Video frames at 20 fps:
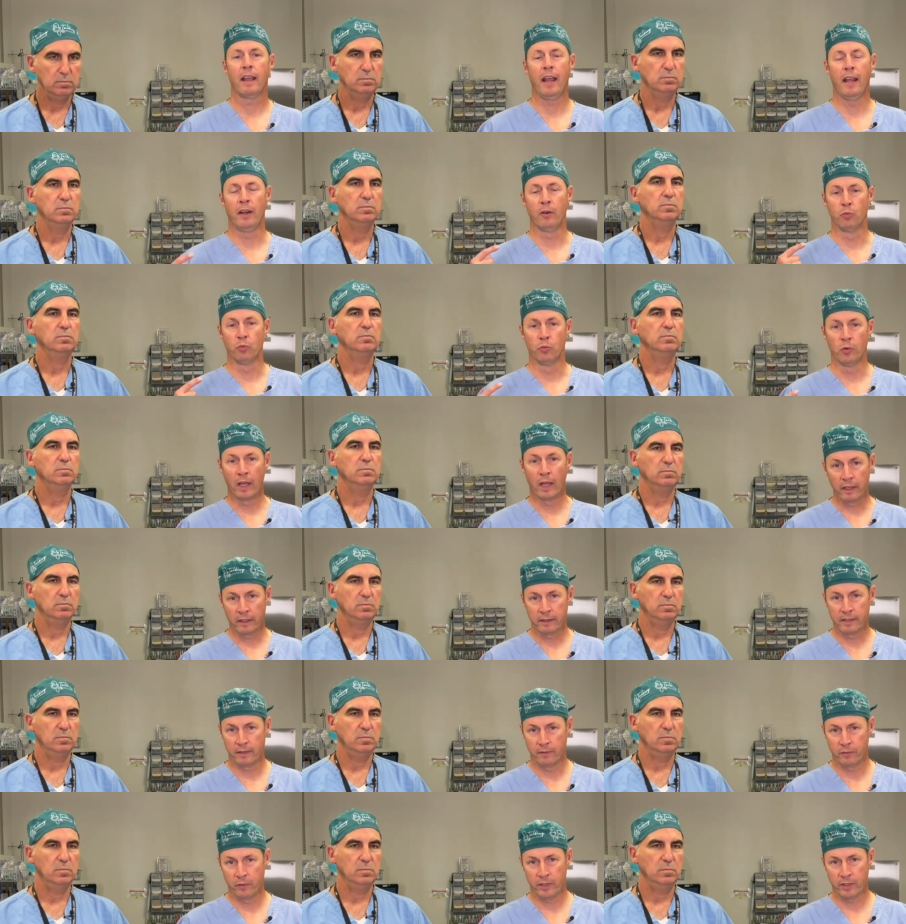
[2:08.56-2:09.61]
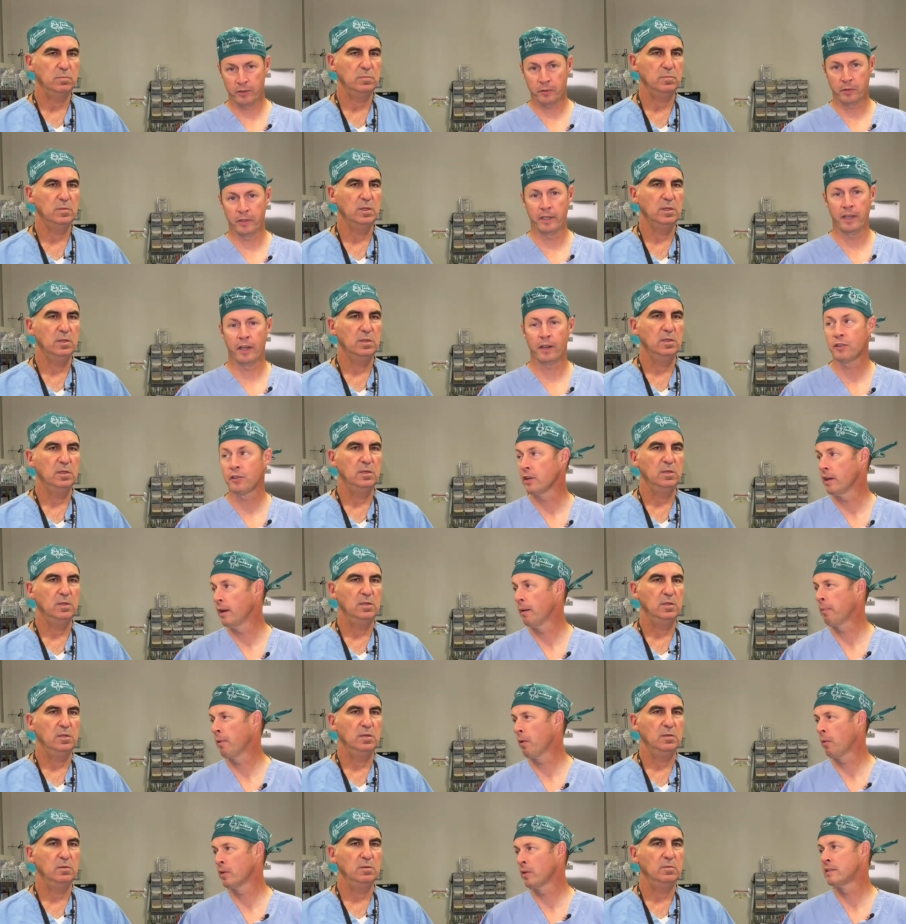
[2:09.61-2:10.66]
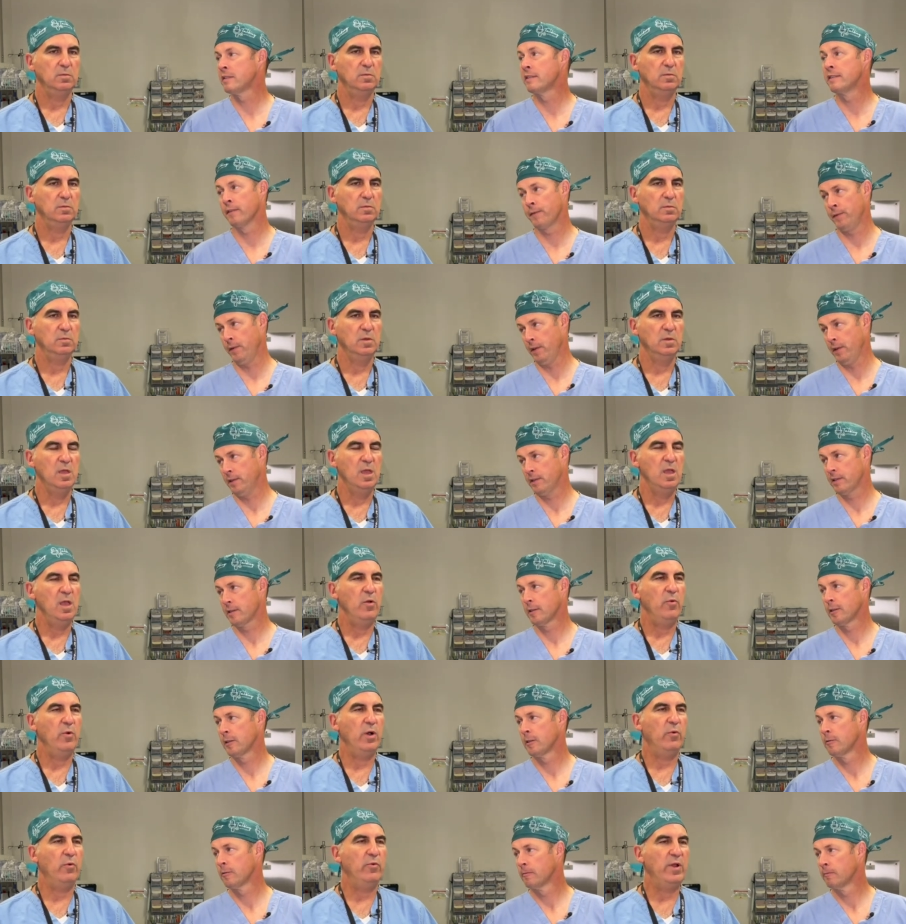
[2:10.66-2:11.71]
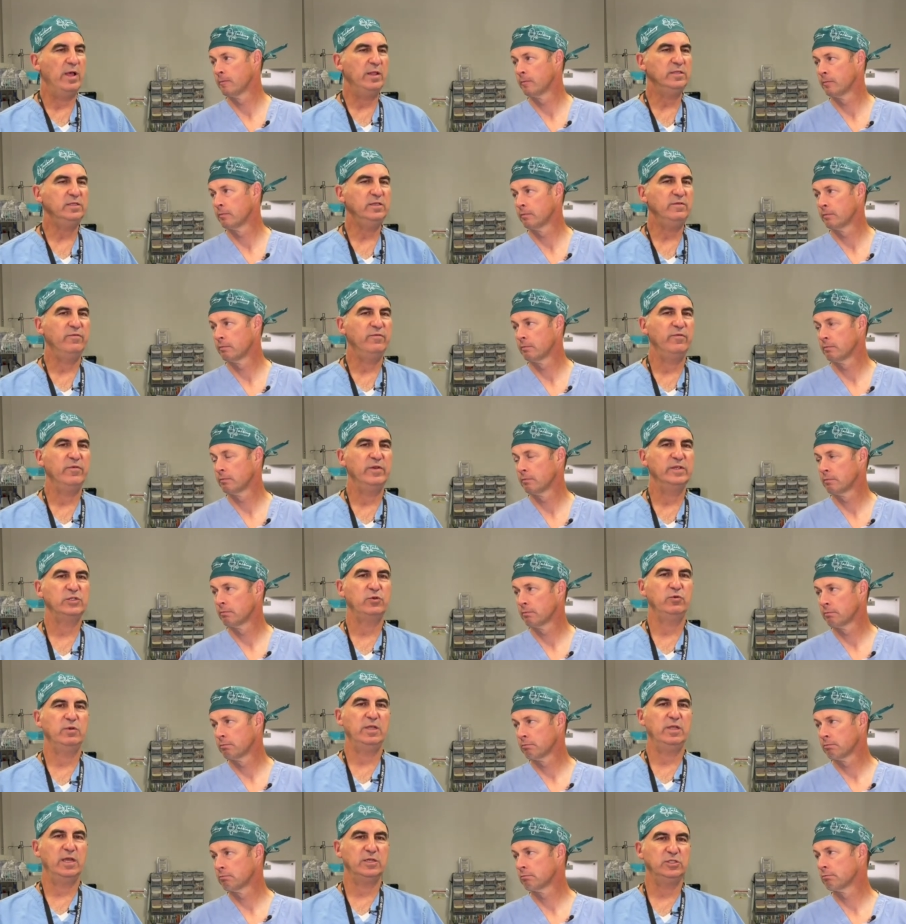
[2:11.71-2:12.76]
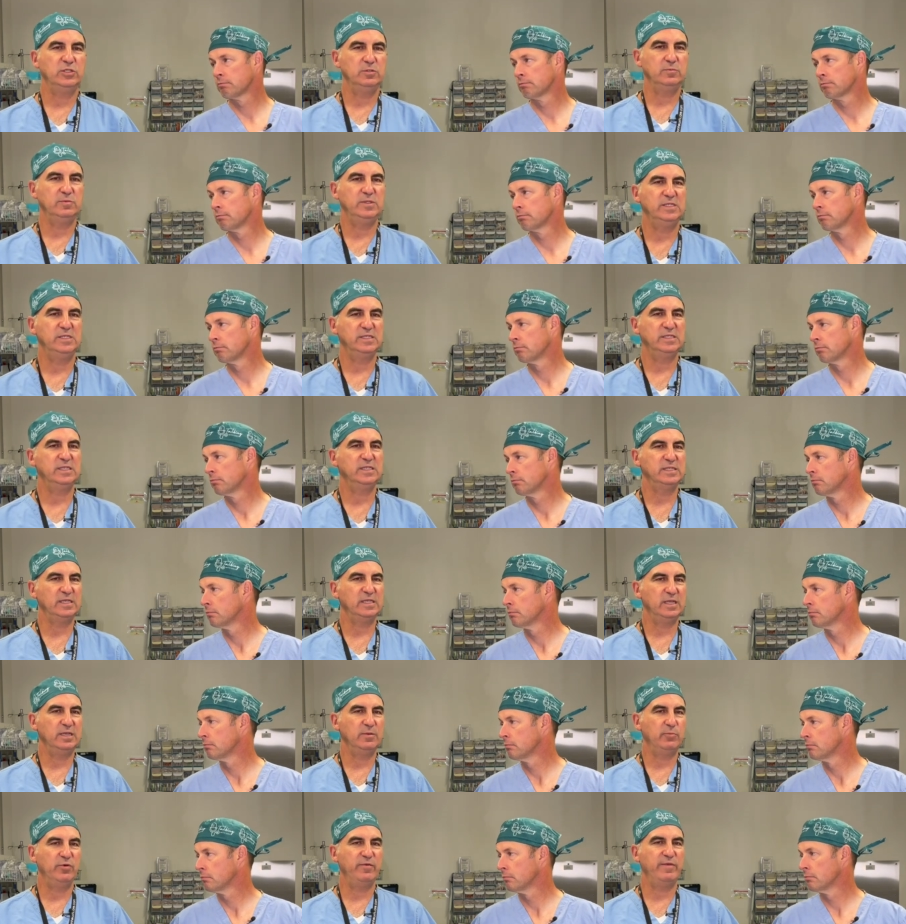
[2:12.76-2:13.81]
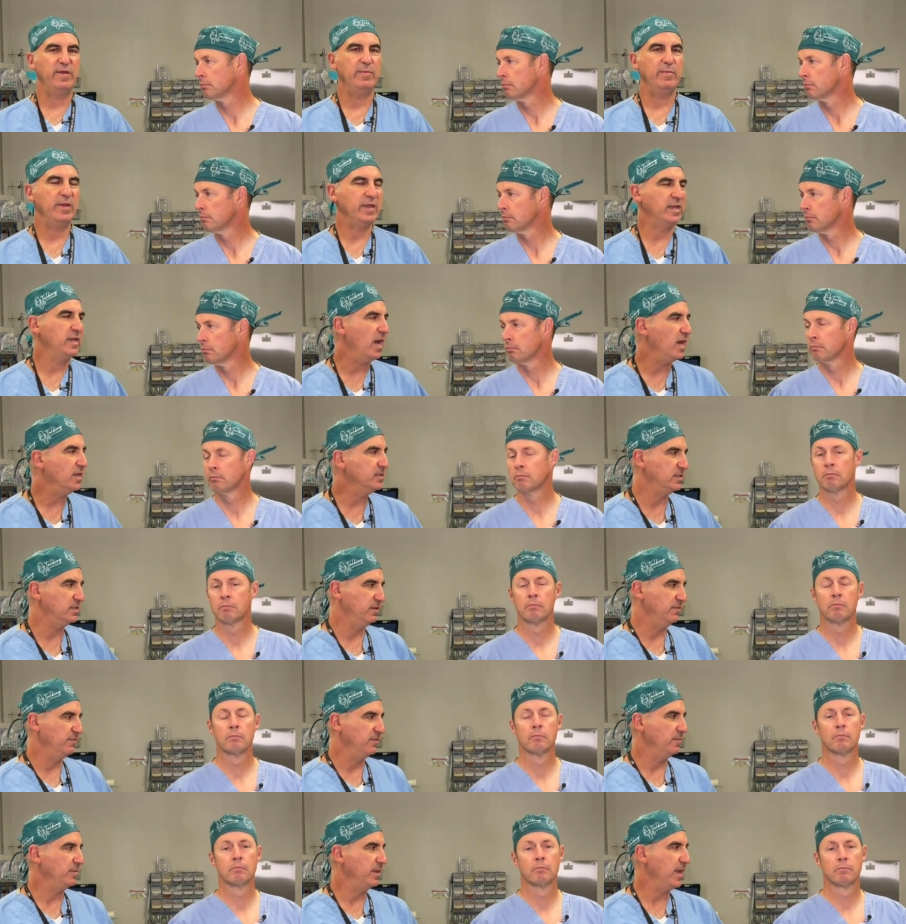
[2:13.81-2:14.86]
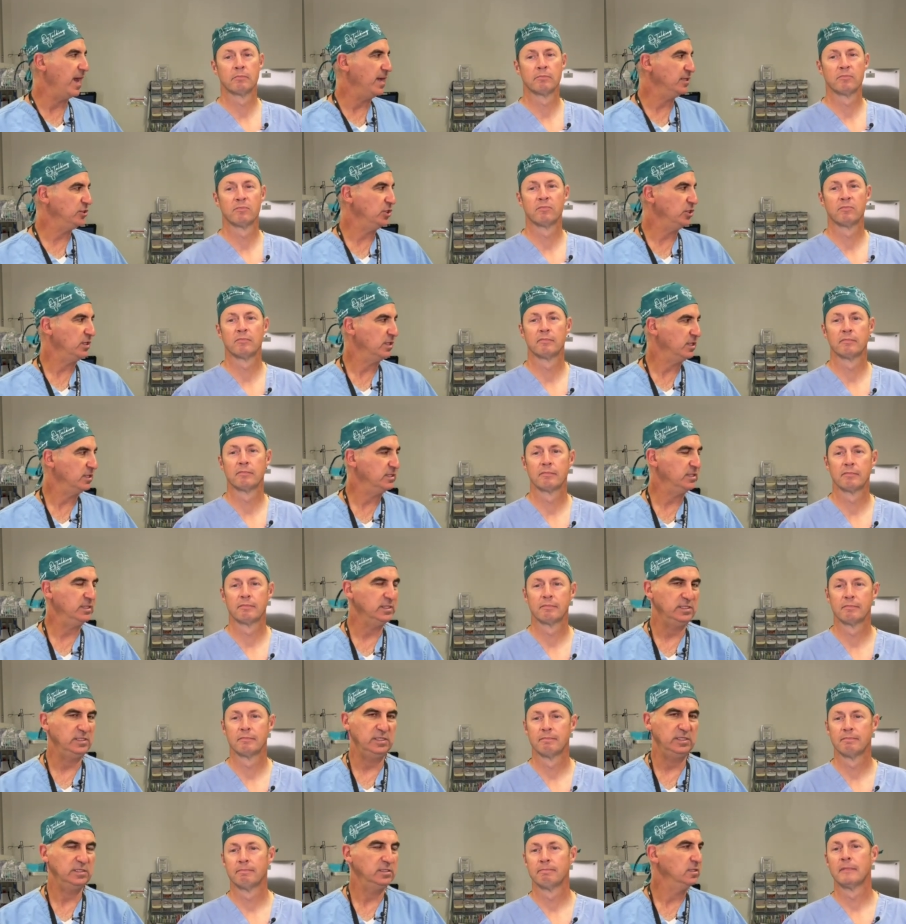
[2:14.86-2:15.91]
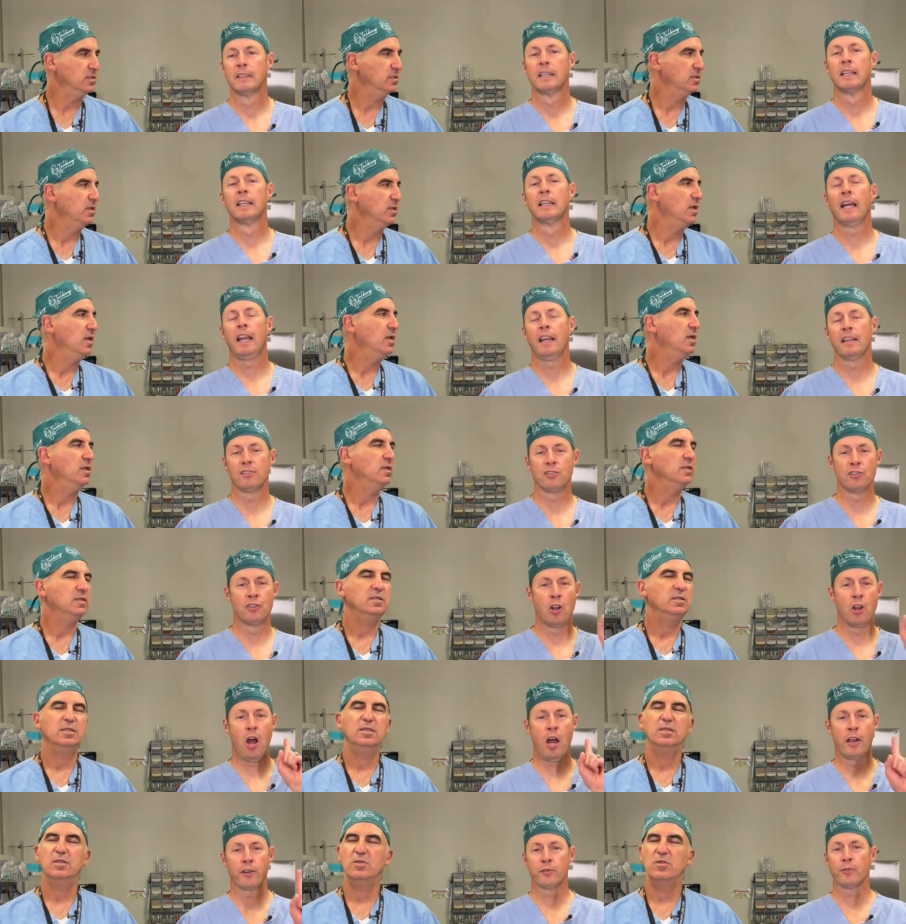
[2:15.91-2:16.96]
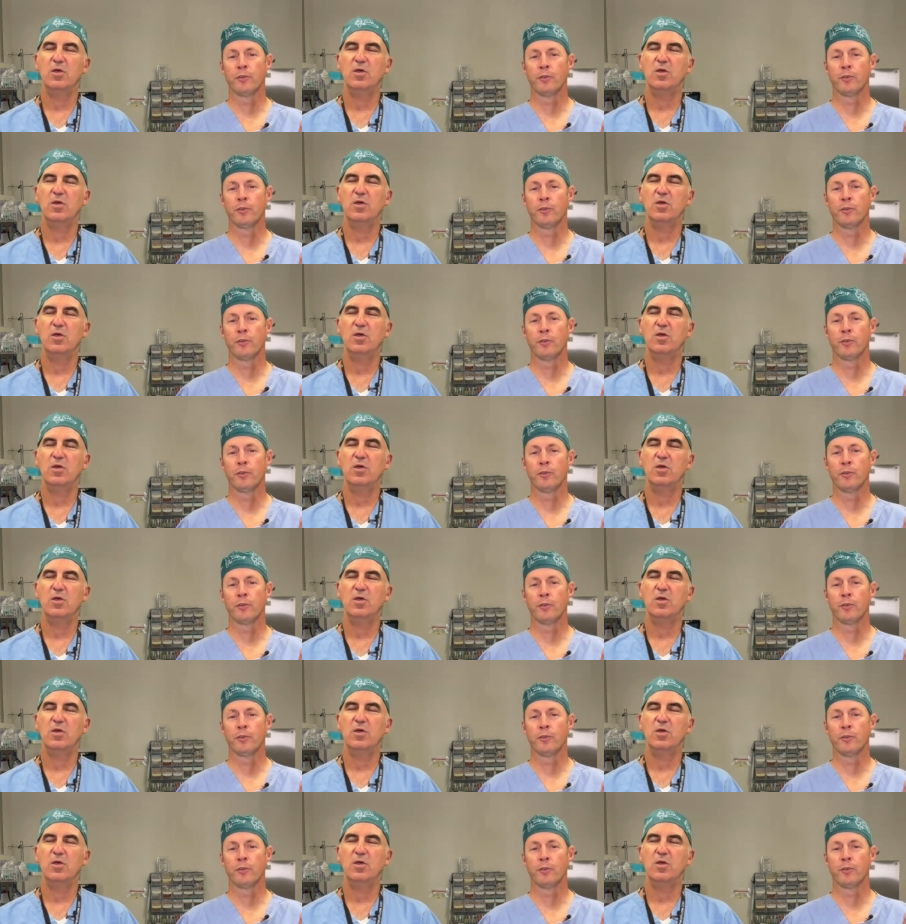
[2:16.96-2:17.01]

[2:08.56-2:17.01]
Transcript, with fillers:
Speaker 1: and relative risk reduction now paul what's the difference
Speaker 2: well relative risk reduction means is this going to prevent my cousin from catching this disease
Speaker 1: that is not true.